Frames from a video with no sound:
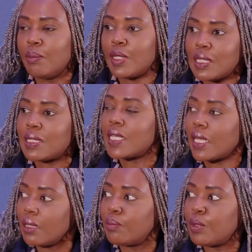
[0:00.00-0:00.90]
But
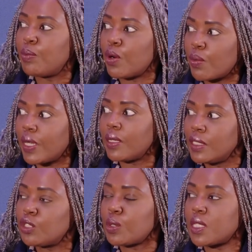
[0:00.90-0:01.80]
still, people were
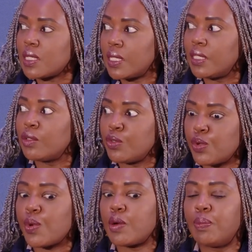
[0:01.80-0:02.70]
interested in
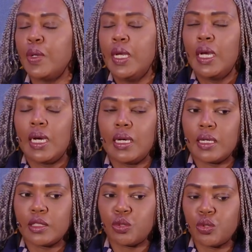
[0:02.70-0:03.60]
Europe
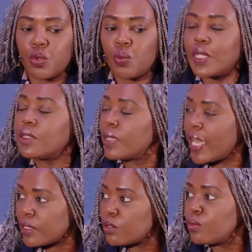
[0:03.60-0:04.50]
to know when the
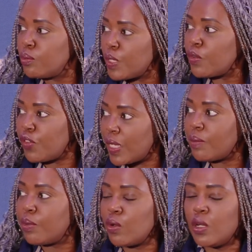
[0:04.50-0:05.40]
gas would be
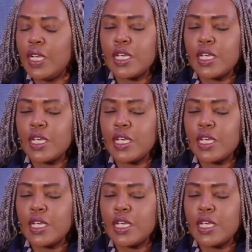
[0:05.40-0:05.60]
available.